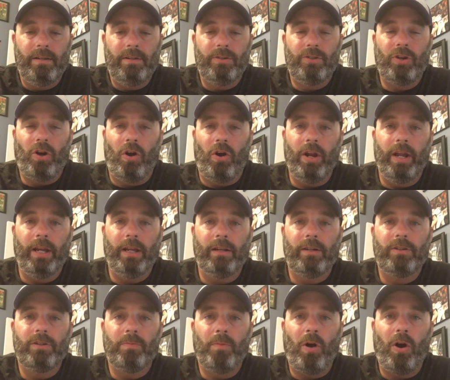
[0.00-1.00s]

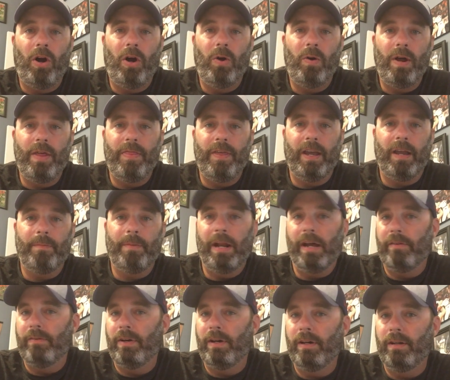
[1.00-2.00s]
starting tomorrow, I think I'm
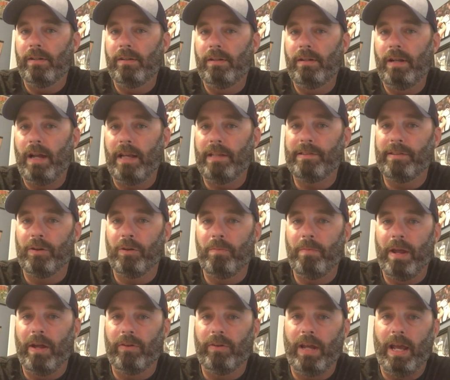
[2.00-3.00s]
going to have a nice little
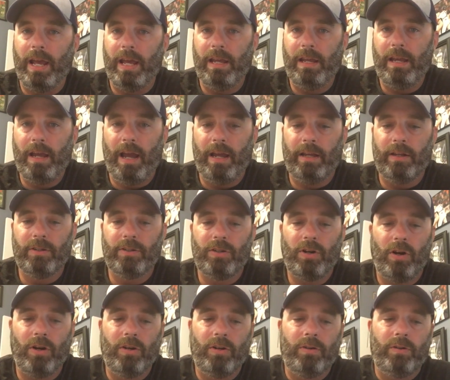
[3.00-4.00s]
mail day. I can
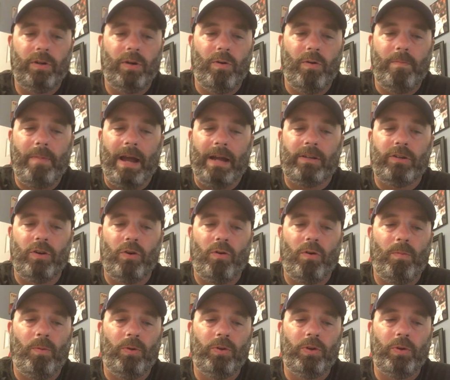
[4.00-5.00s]
start going back to
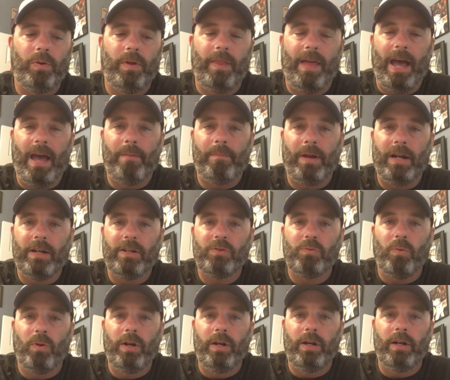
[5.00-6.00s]
normal doing that. But I
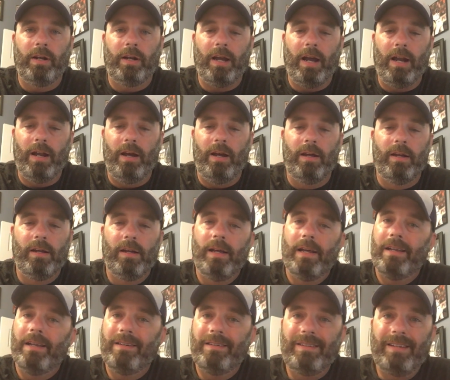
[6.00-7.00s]
just wanted to kind of
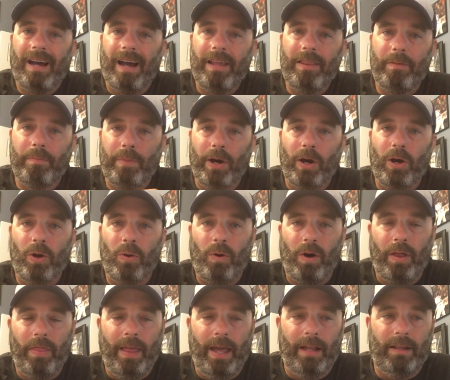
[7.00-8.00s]
tie the bow
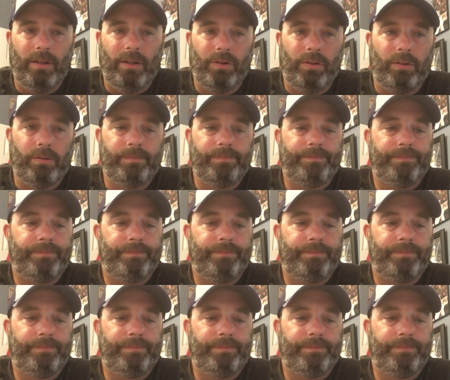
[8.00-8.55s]
on that little